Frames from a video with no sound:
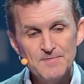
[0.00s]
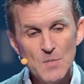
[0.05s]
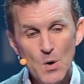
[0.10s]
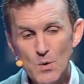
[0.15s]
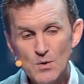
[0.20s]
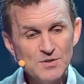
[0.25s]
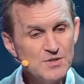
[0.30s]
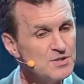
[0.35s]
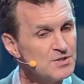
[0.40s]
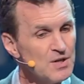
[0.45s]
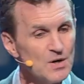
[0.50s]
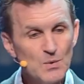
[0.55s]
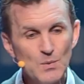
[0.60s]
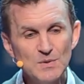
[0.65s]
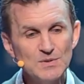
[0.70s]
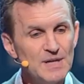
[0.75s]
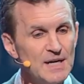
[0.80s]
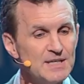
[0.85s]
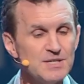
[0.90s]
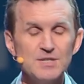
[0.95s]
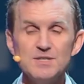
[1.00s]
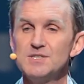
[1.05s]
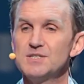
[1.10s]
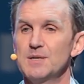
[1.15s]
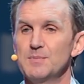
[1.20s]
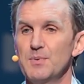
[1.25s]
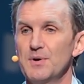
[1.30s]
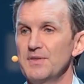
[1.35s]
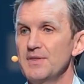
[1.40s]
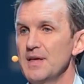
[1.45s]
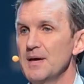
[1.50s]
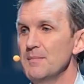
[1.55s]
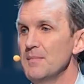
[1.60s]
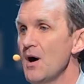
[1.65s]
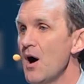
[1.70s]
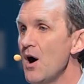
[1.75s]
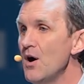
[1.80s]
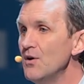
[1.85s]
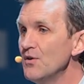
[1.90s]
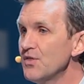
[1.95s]
Or just our relationship with him.
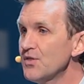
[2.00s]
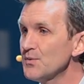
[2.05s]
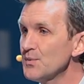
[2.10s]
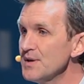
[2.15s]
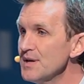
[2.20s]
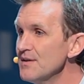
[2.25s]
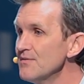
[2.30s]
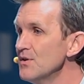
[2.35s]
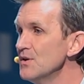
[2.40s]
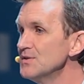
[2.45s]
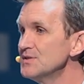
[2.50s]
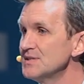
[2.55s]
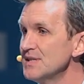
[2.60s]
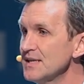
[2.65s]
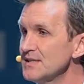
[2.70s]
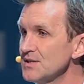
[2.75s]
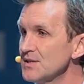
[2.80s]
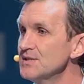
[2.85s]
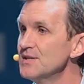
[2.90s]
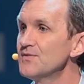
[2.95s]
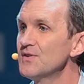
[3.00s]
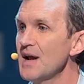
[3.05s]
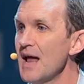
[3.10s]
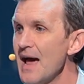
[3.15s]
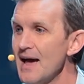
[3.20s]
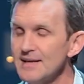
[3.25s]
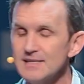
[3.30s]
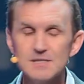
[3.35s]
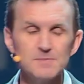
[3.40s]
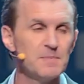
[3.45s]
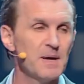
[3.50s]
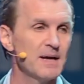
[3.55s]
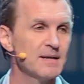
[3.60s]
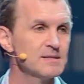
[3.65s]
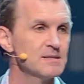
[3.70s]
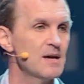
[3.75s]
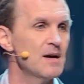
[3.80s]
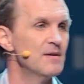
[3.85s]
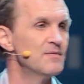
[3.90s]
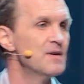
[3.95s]
All 3 of those things are different
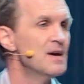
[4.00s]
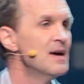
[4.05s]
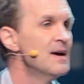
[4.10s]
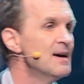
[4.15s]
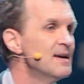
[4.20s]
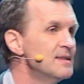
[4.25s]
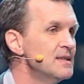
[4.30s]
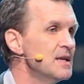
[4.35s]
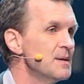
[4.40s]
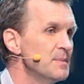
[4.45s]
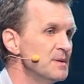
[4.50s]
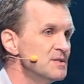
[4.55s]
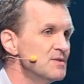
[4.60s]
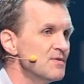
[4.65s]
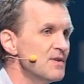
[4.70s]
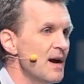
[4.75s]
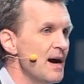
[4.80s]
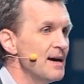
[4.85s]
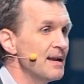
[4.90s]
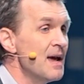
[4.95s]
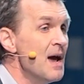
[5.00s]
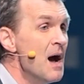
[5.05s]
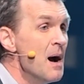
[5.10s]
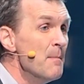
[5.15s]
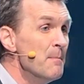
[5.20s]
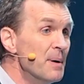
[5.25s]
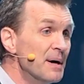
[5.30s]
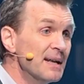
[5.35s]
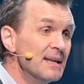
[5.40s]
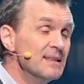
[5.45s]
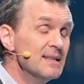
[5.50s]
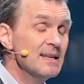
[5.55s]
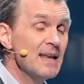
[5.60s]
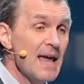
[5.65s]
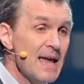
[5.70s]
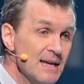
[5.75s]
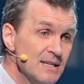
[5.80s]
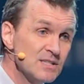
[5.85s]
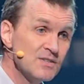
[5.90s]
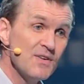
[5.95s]
aspects of the image of God. But in the
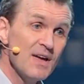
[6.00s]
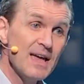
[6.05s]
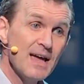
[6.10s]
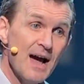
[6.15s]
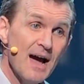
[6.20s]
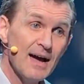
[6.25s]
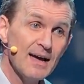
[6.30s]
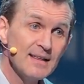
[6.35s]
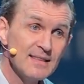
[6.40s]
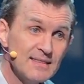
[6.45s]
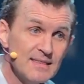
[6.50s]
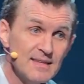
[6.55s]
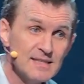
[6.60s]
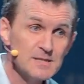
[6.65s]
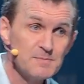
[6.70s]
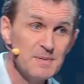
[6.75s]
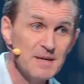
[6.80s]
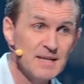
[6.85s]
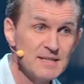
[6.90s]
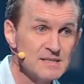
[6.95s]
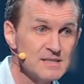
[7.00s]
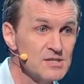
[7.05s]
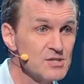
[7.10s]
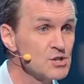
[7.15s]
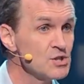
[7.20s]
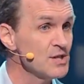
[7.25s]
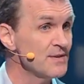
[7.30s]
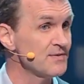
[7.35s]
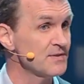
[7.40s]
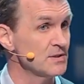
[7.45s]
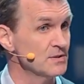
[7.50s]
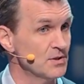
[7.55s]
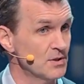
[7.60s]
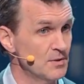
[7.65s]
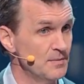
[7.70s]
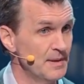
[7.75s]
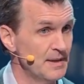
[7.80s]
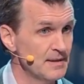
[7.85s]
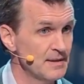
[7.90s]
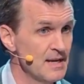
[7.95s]
age of AI, this begins to shift a
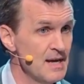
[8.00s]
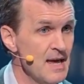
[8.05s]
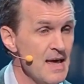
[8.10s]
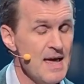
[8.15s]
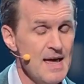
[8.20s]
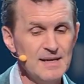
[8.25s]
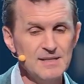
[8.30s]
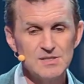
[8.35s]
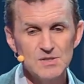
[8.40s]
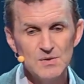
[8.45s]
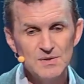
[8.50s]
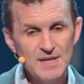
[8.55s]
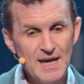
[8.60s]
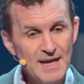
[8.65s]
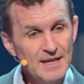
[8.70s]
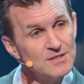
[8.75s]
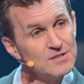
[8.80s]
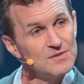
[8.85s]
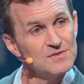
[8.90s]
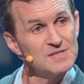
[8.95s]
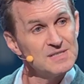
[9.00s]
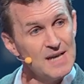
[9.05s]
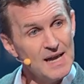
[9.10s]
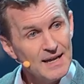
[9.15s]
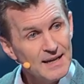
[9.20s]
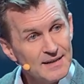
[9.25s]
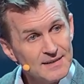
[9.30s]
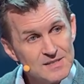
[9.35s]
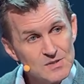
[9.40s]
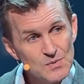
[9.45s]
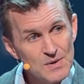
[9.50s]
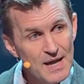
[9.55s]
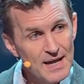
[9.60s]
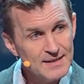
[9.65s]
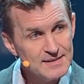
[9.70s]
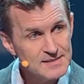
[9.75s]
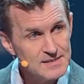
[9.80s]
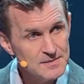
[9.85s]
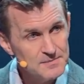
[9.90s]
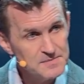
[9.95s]
little bit. And so in the age of science, we
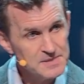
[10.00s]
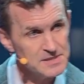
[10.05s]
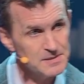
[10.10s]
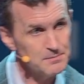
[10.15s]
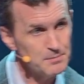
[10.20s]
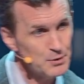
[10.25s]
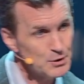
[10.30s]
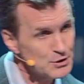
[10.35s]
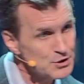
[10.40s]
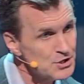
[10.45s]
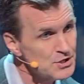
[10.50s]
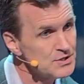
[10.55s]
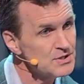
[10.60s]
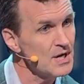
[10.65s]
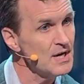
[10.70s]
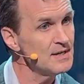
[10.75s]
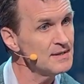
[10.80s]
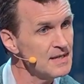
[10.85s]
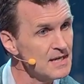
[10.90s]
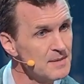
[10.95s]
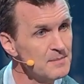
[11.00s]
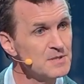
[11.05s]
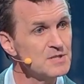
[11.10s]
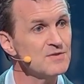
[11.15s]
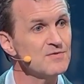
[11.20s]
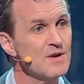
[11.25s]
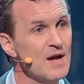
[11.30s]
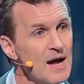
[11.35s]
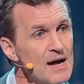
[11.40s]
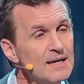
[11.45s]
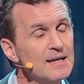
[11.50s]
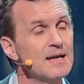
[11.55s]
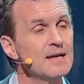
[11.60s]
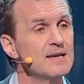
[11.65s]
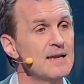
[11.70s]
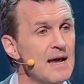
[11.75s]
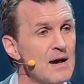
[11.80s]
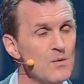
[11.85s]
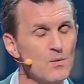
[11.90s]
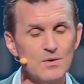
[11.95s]
had some pushes on the image of God,
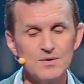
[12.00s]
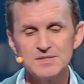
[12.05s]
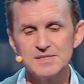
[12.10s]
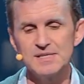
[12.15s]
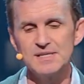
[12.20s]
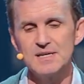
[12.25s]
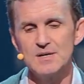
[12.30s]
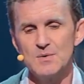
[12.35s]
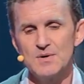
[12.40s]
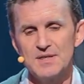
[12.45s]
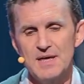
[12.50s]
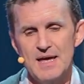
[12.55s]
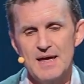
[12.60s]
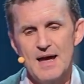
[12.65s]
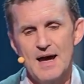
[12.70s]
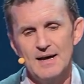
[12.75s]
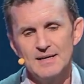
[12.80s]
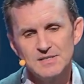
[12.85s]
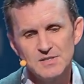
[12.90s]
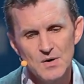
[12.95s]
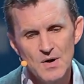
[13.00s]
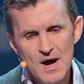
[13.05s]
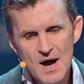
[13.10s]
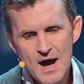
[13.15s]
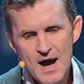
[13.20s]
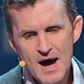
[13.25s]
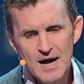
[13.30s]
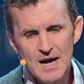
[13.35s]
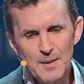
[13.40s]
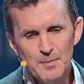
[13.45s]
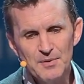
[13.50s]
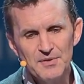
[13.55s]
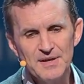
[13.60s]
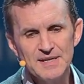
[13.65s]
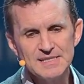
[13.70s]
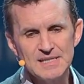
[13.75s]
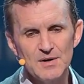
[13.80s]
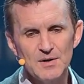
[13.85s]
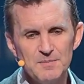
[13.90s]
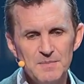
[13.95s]
and now we're seeing it with AI. So a couple
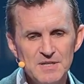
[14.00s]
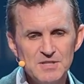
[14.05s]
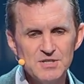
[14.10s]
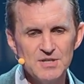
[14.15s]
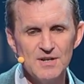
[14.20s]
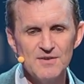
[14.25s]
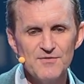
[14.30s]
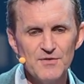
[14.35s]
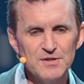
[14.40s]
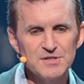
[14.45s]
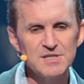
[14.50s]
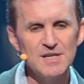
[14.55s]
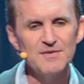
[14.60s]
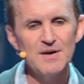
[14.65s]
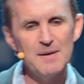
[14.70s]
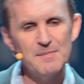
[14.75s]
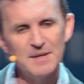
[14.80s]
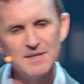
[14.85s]
things I would mention, and first off, I'm